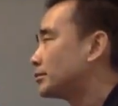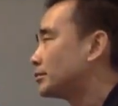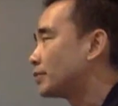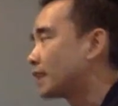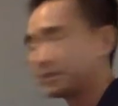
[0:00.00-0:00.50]

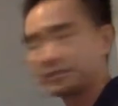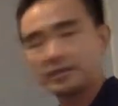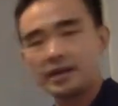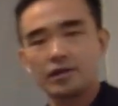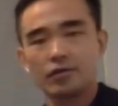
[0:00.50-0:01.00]
Right,
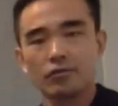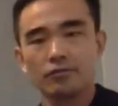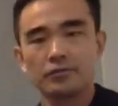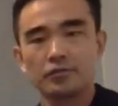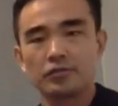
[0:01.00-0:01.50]
I
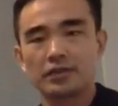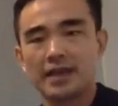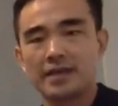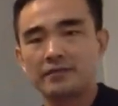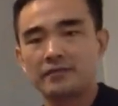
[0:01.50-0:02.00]
hope you
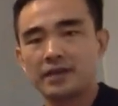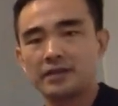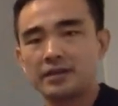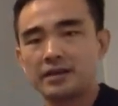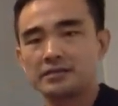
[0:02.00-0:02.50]
can find
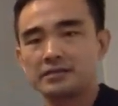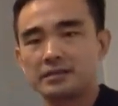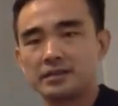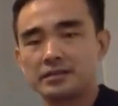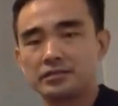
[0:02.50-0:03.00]
the answer.
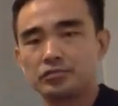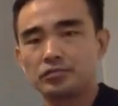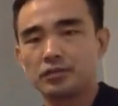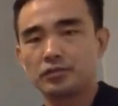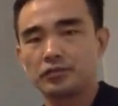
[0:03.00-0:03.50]
Let's do
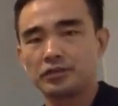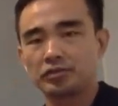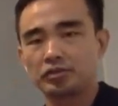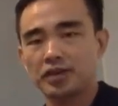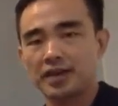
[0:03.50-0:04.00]
a quick
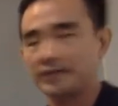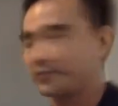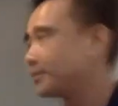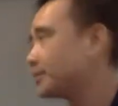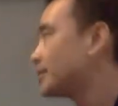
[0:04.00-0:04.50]
check.
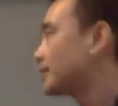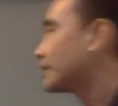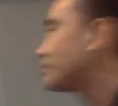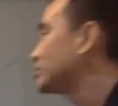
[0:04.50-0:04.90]
Can you